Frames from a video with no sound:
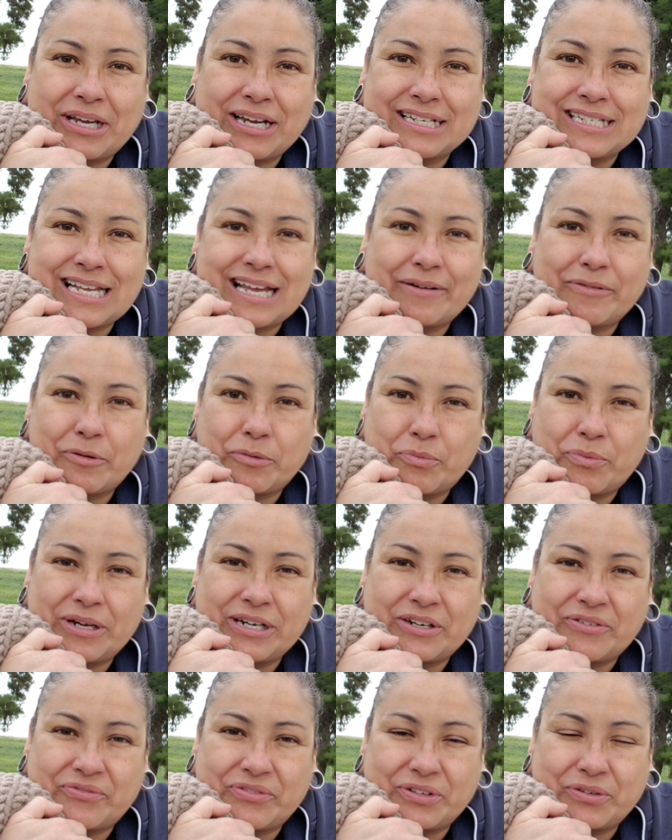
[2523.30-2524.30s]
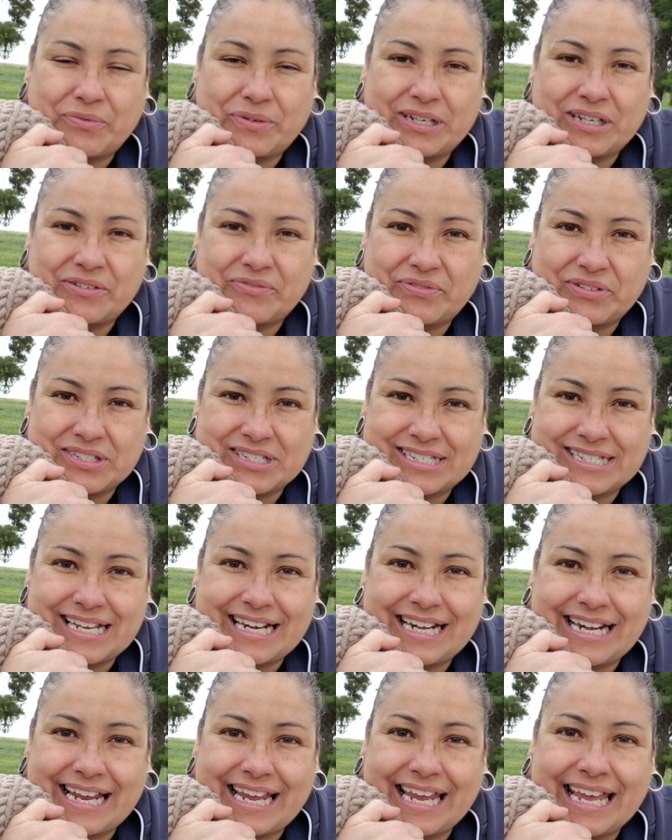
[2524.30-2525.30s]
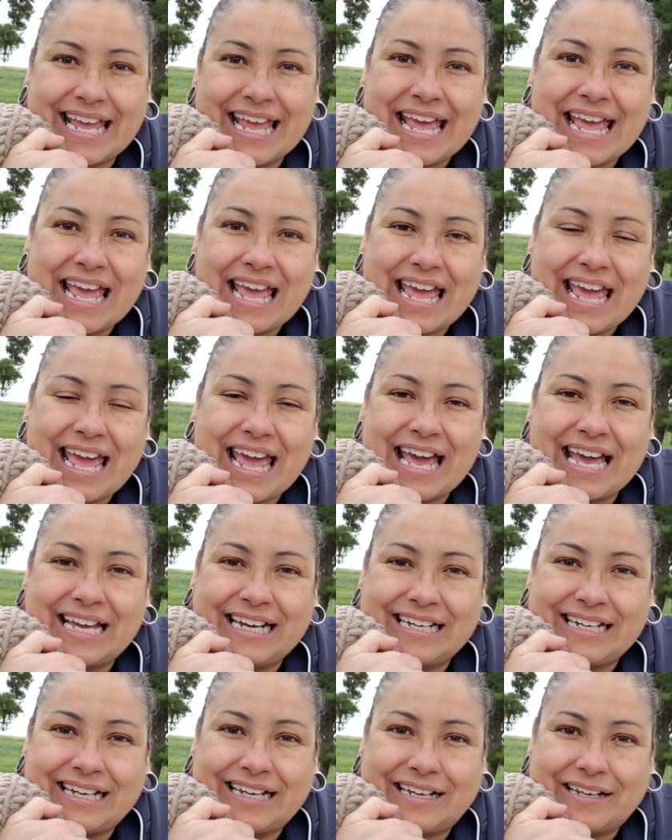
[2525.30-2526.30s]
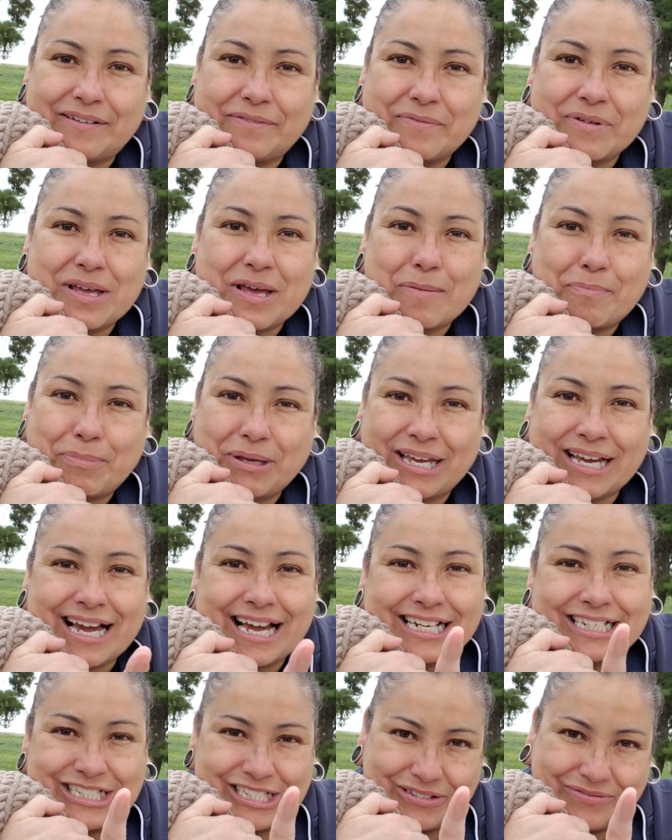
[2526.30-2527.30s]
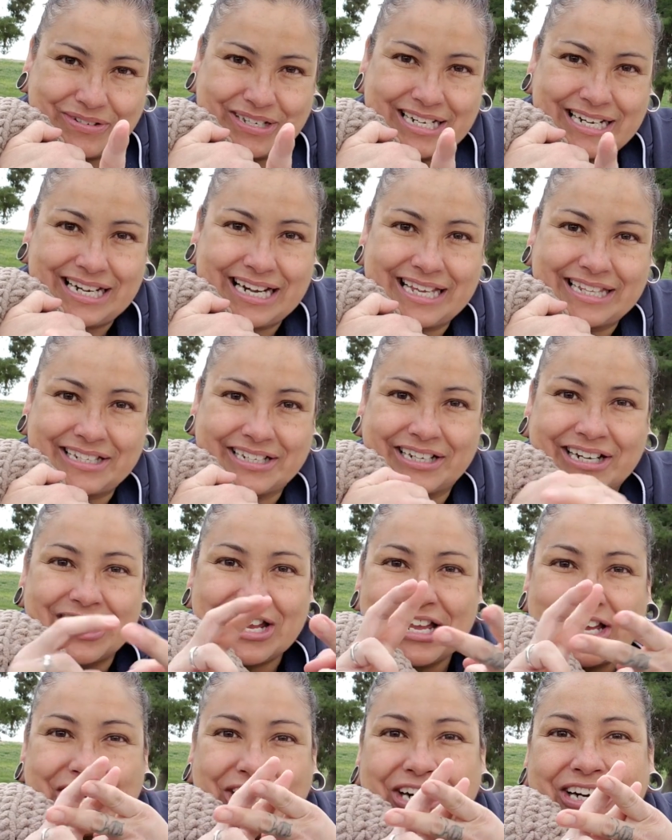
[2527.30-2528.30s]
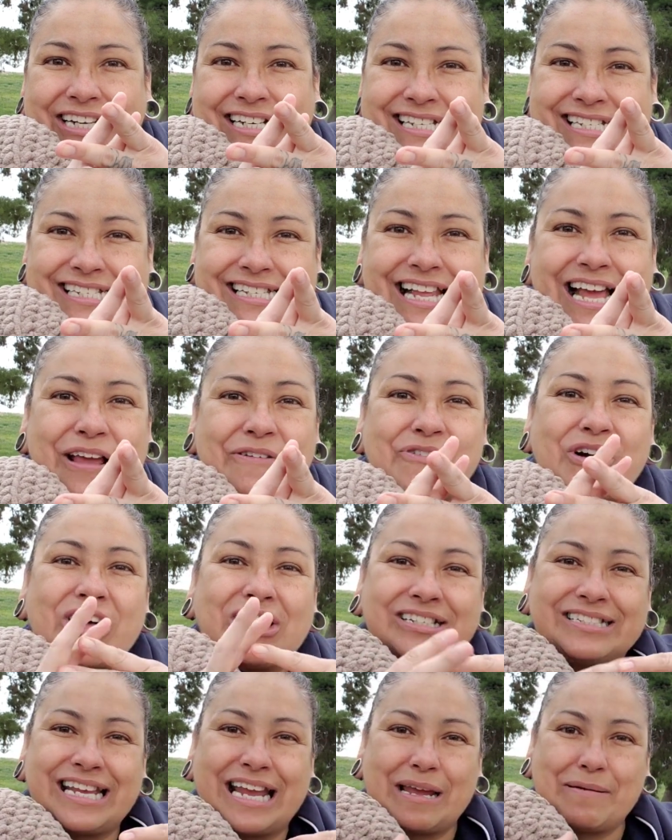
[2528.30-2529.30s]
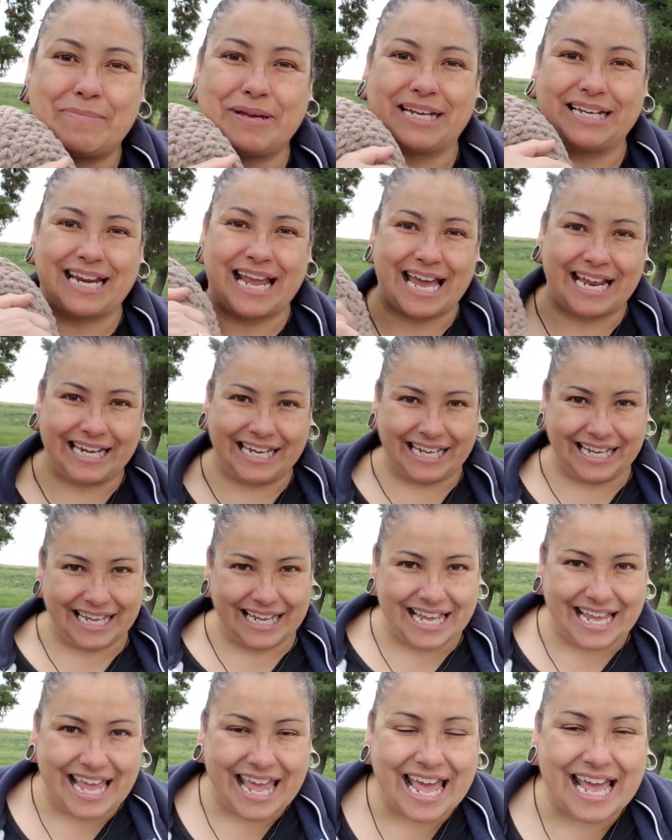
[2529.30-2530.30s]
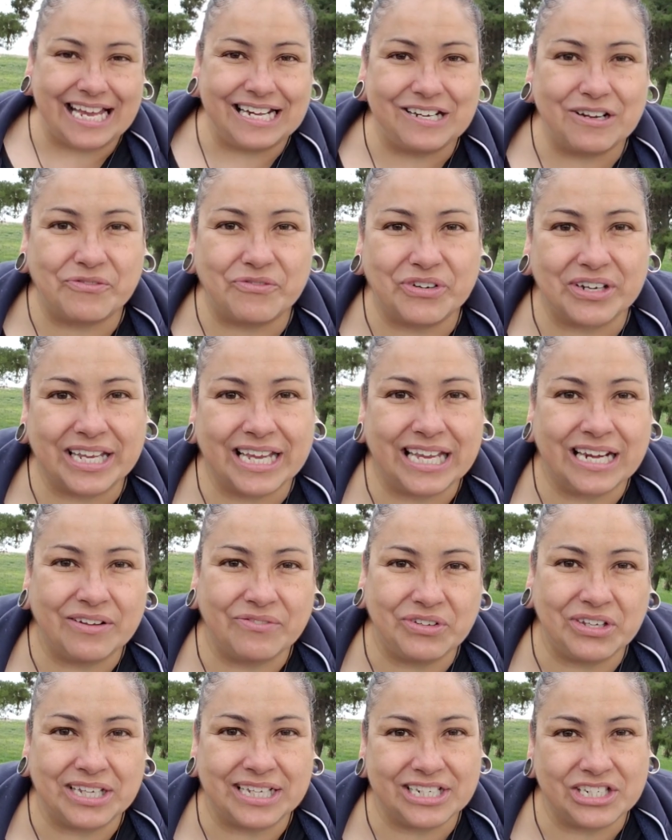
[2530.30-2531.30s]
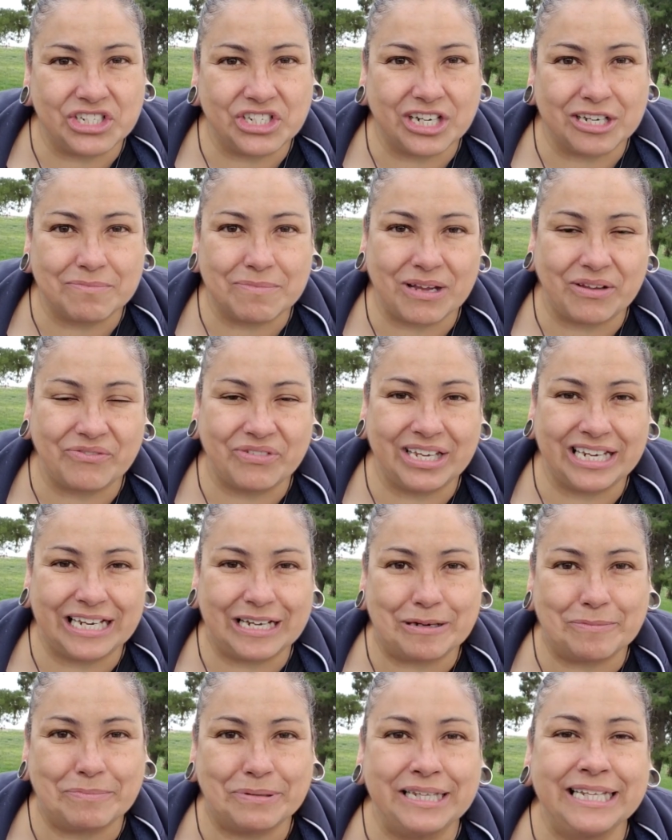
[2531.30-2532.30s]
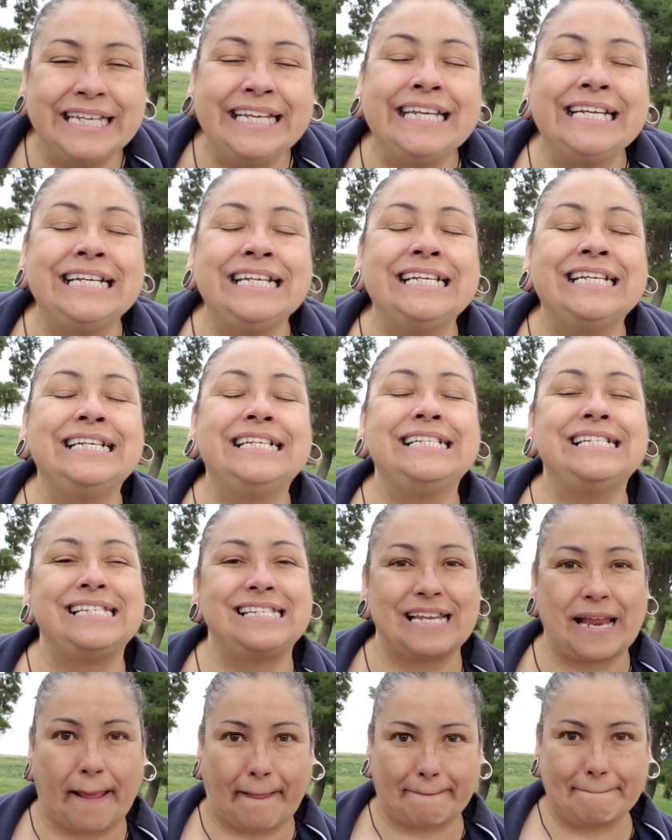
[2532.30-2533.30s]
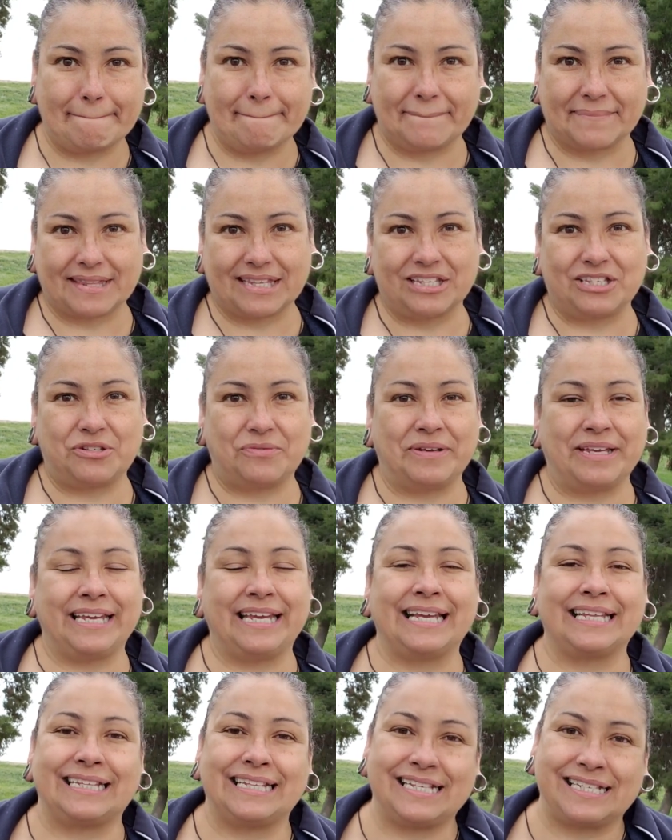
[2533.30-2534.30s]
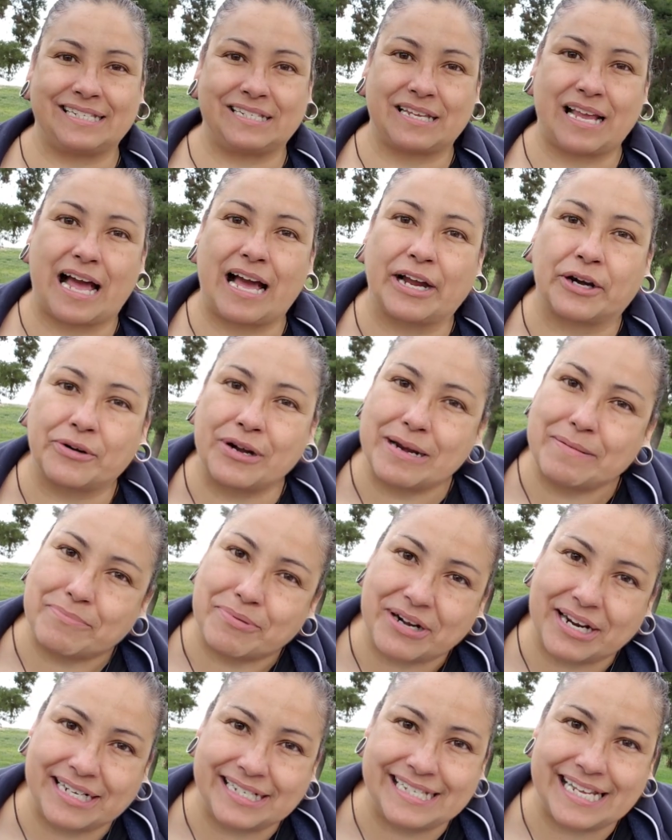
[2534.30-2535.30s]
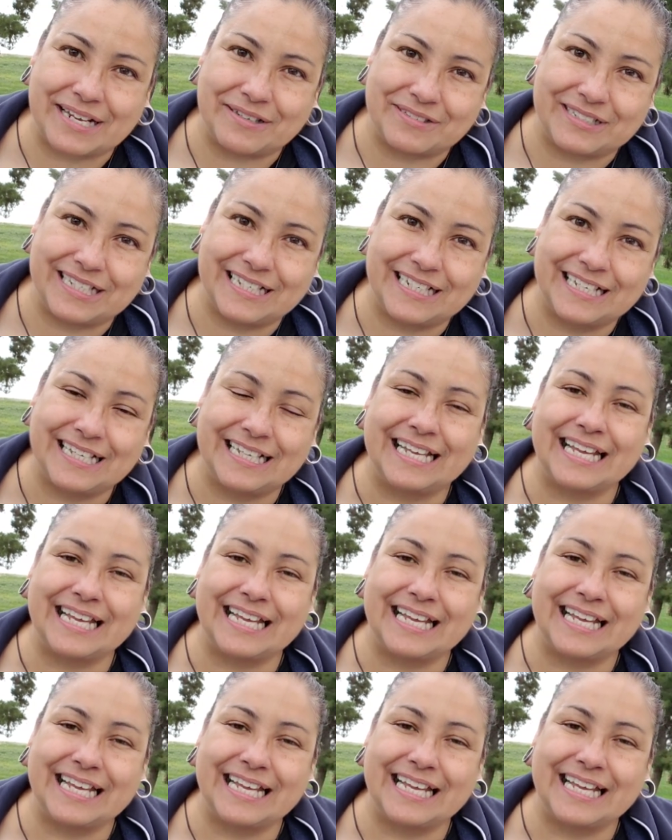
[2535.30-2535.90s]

you guys have a wonderful, wonderful Sunday, and be kind to one another. Yarn is life all day, Big Daddy. And don't forget, if you can share my video, please, so we can get this grand prize out.